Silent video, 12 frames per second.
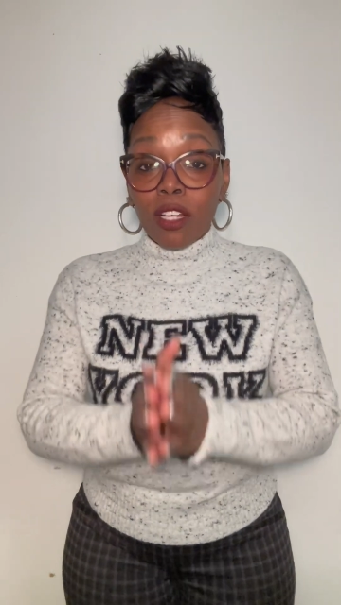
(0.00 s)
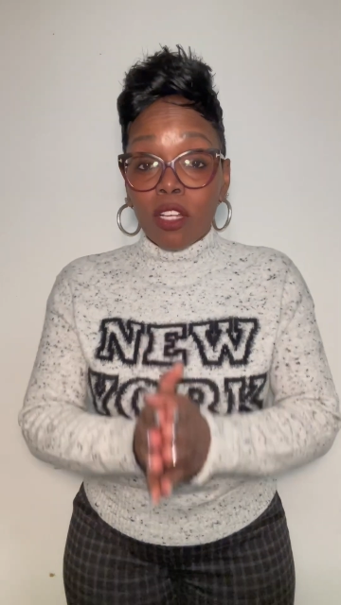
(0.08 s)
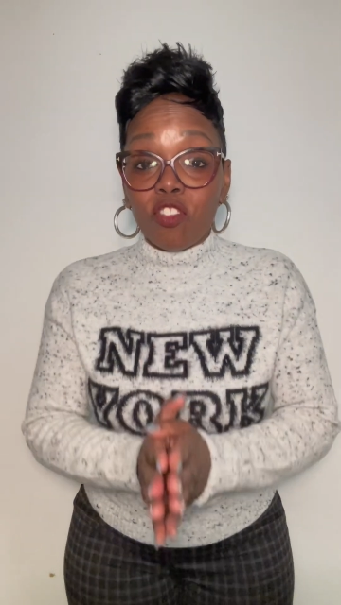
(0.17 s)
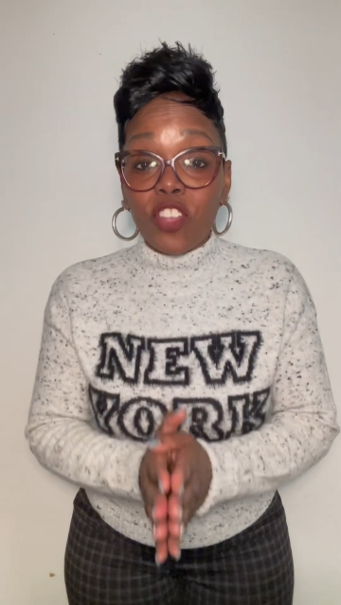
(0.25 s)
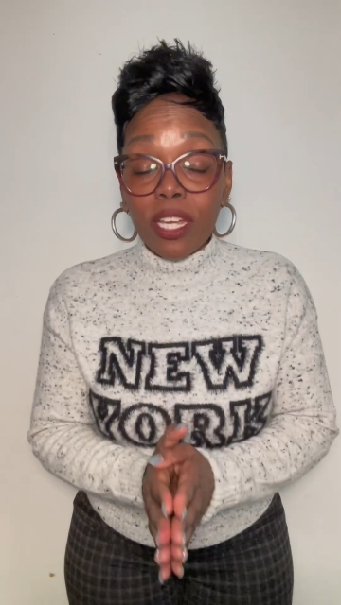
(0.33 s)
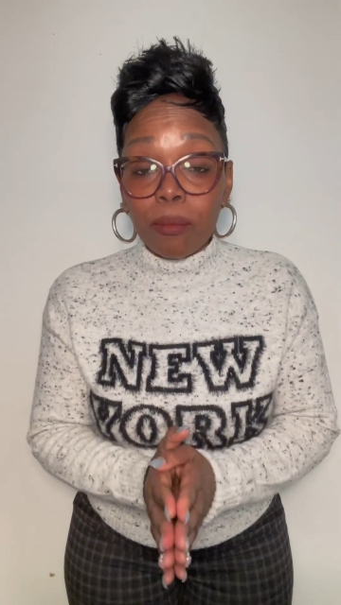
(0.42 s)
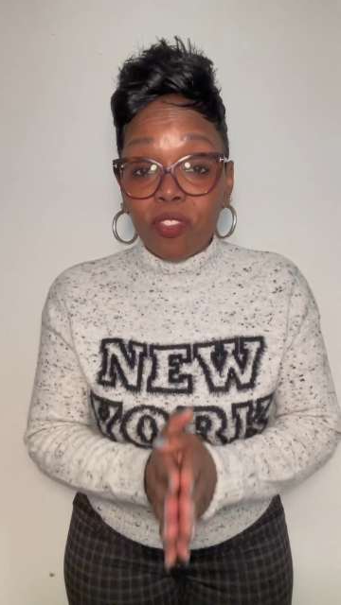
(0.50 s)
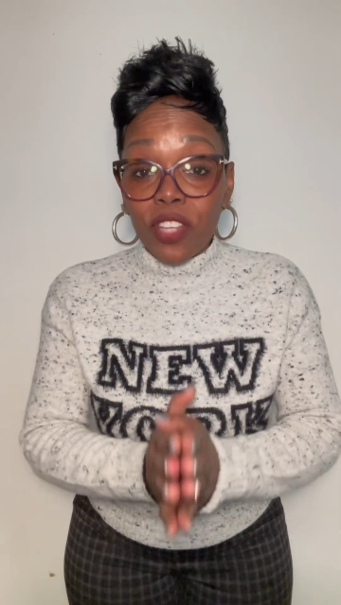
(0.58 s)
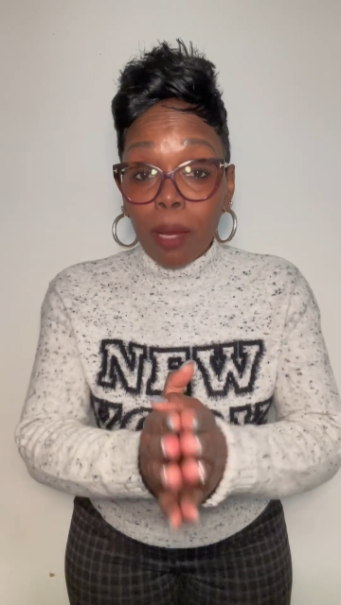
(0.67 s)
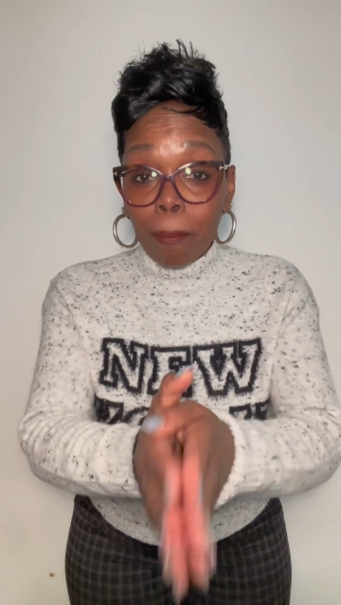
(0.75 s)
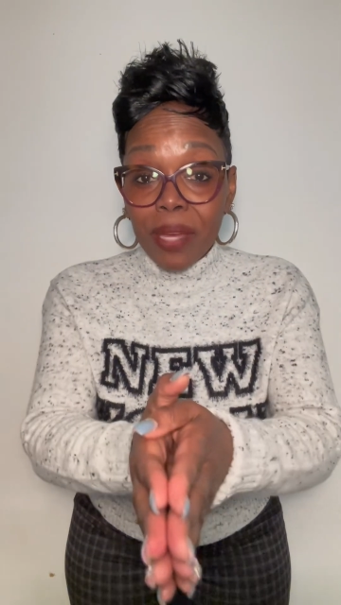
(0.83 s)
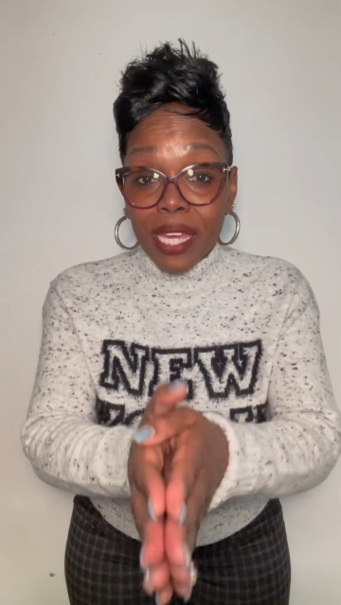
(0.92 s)

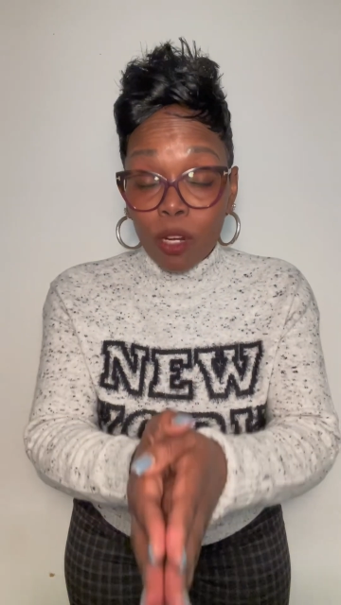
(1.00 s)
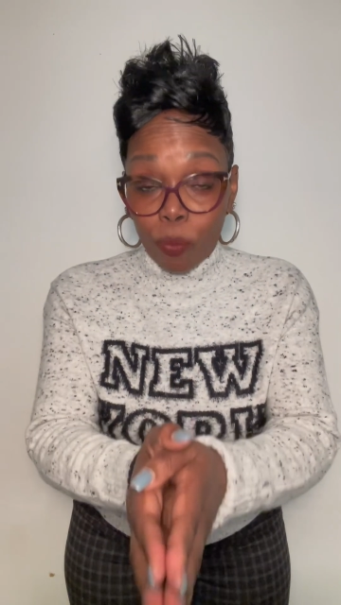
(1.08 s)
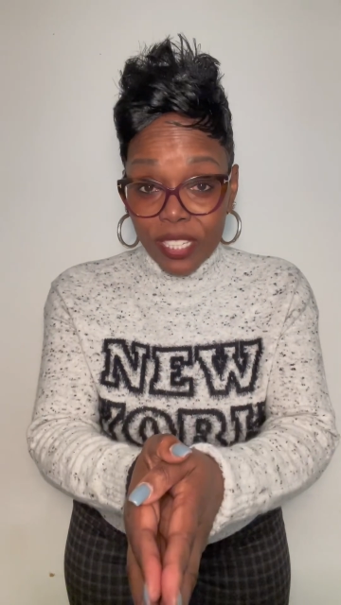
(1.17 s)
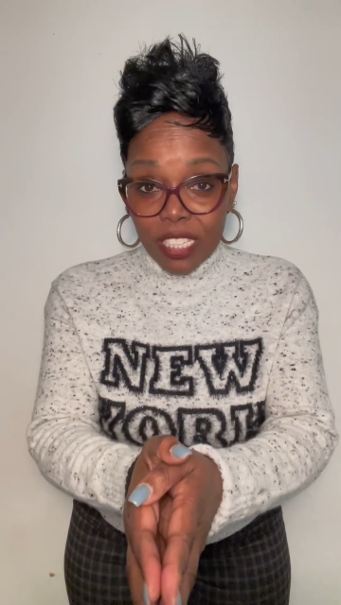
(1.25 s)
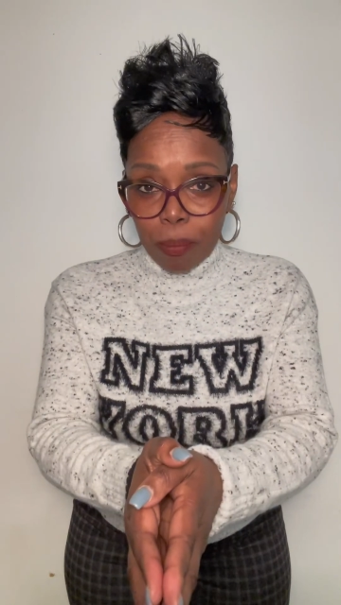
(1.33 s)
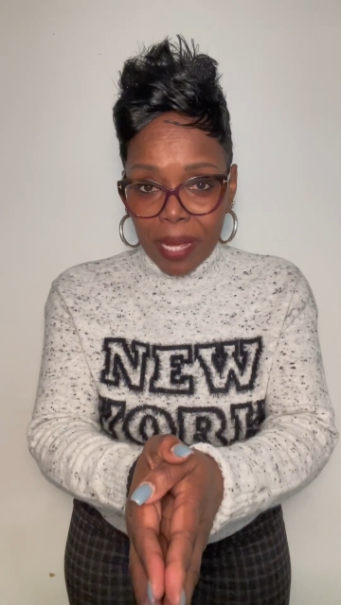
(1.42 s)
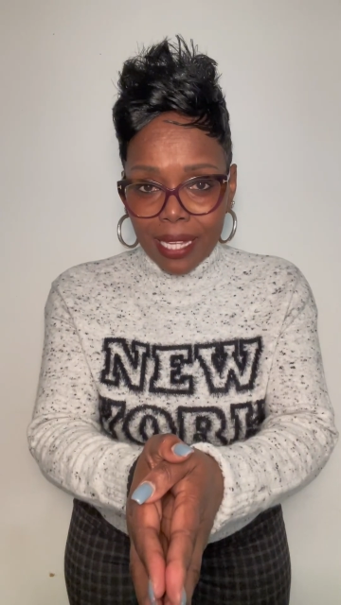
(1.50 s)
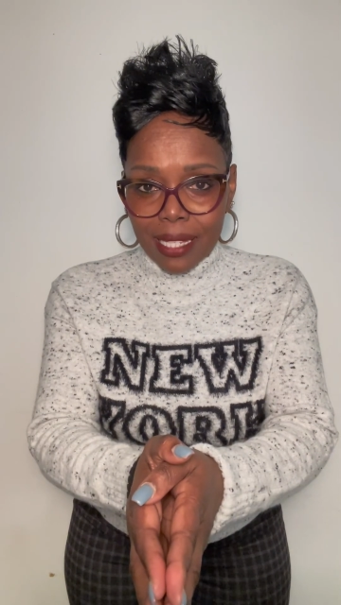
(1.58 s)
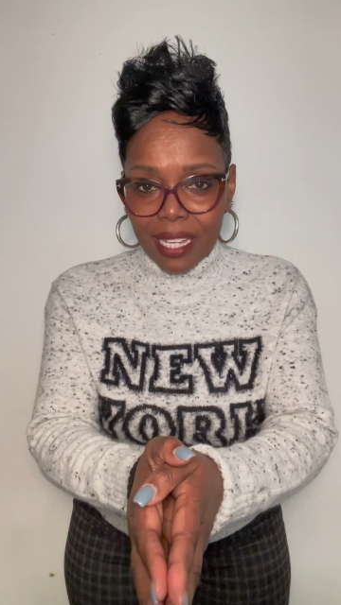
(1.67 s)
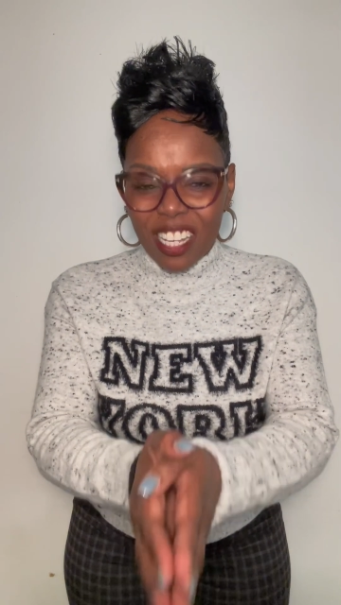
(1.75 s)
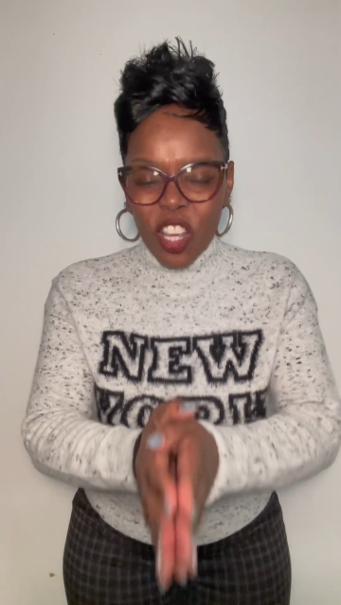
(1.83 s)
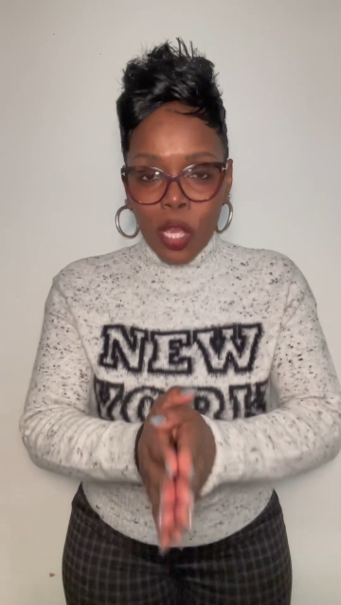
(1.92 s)
them being
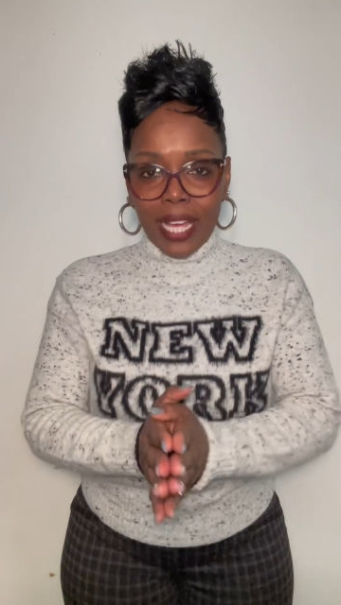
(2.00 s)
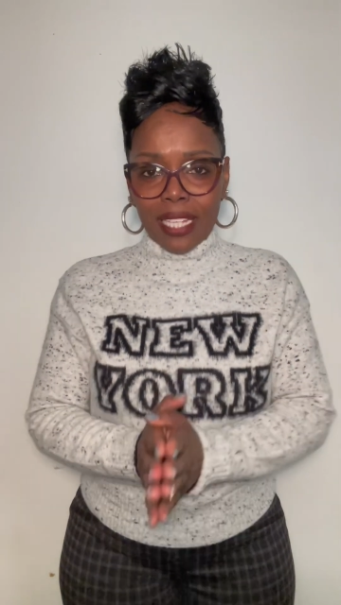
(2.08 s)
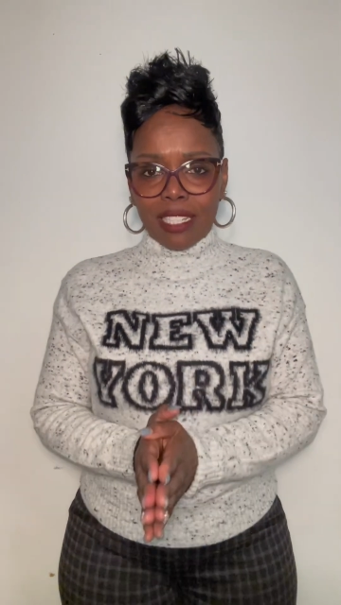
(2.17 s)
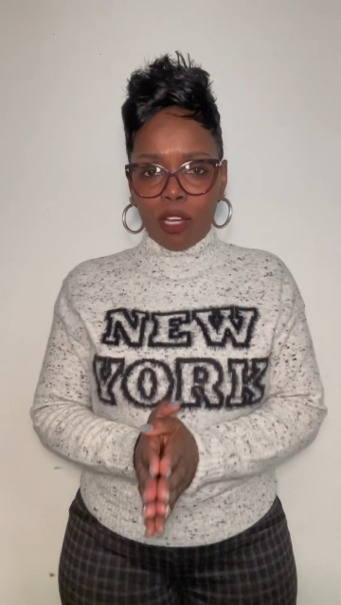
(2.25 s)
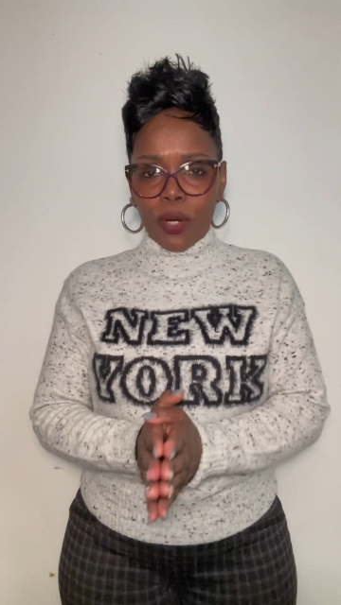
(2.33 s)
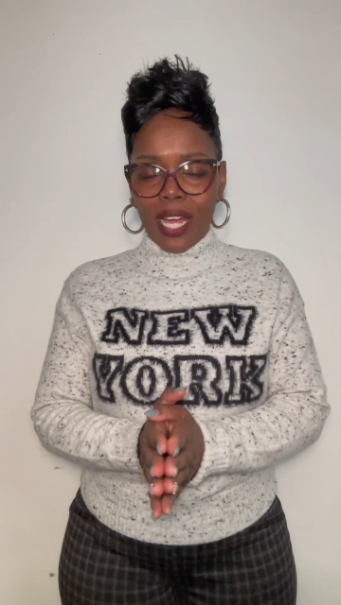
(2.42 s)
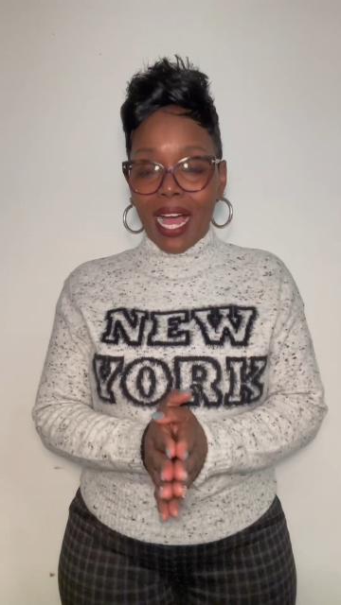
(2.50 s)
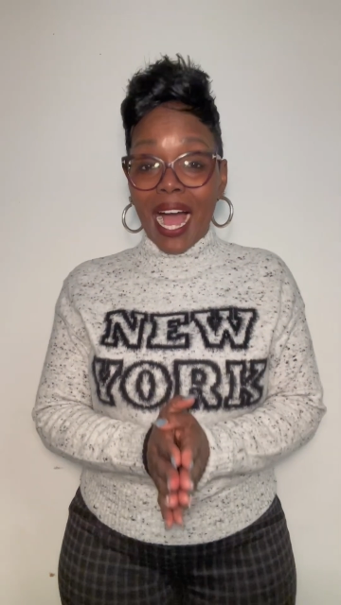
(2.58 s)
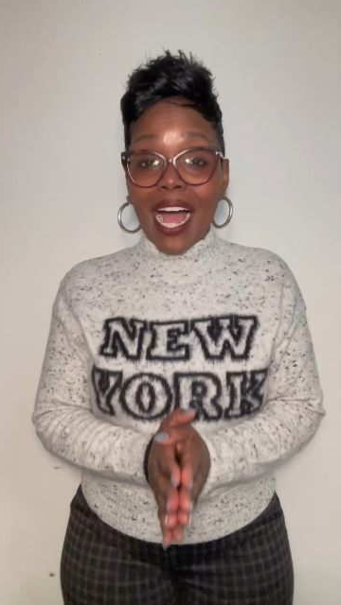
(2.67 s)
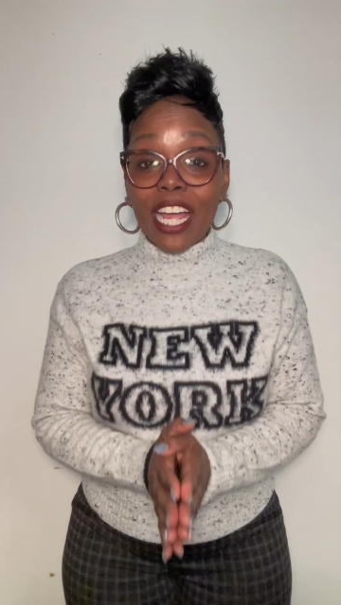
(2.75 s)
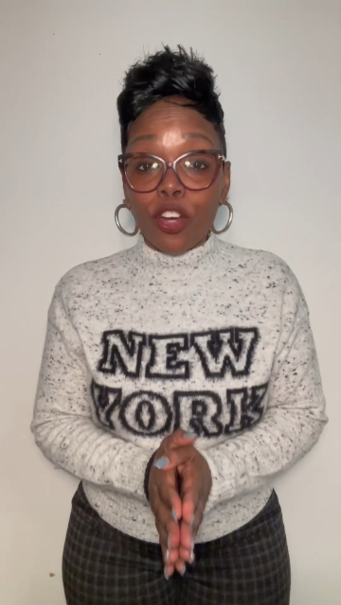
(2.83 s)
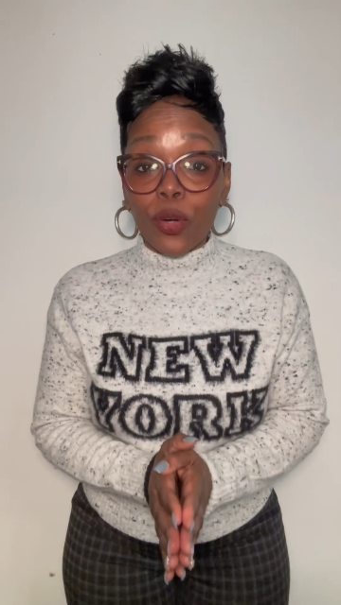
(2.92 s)
respected is on a
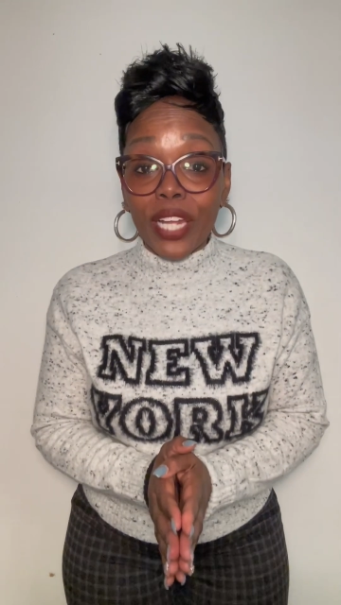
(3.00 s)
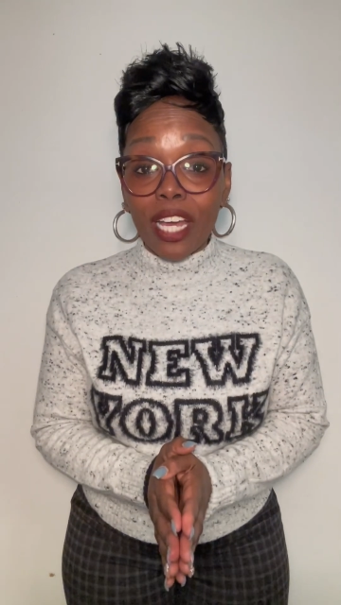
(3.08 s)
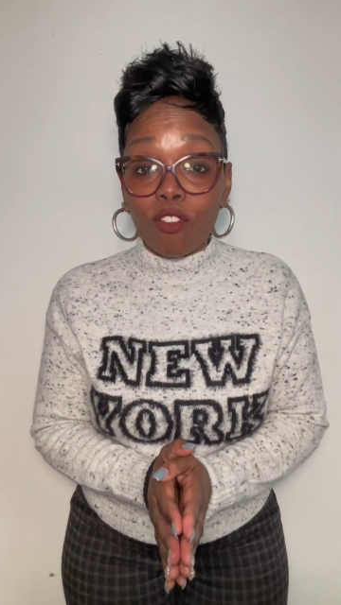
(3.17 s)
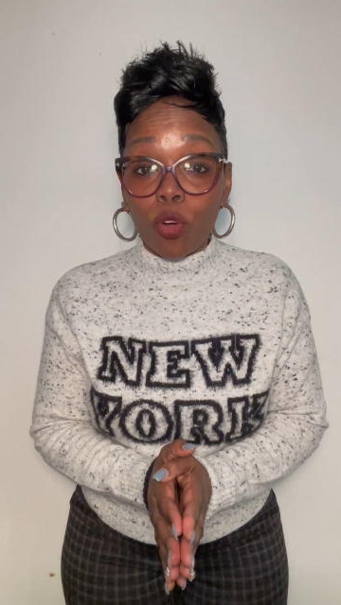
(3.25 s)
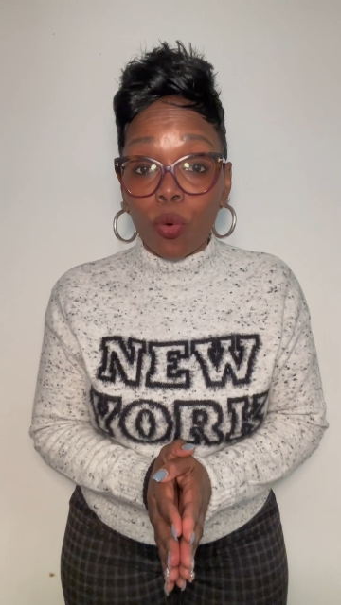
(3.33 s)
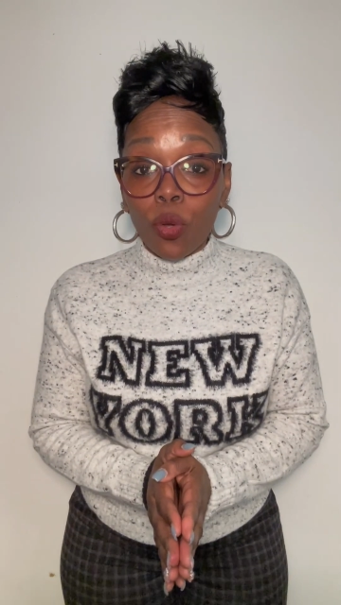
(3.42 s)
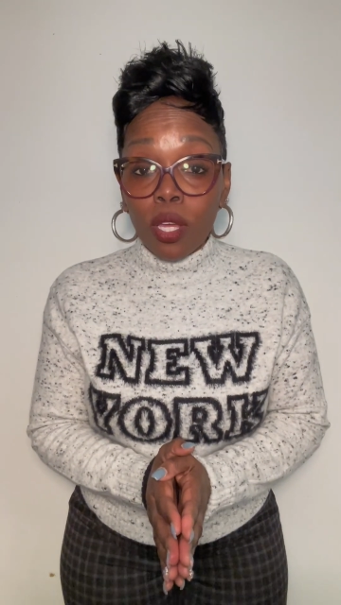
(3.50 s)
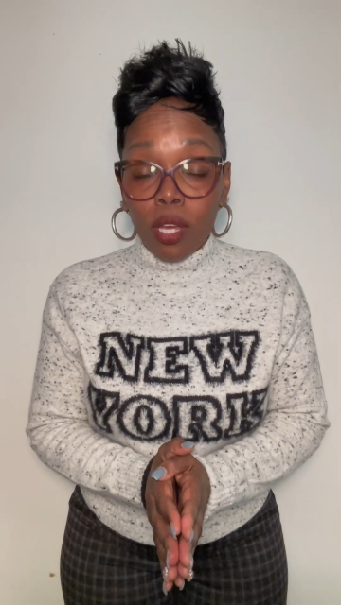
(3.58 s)
higher level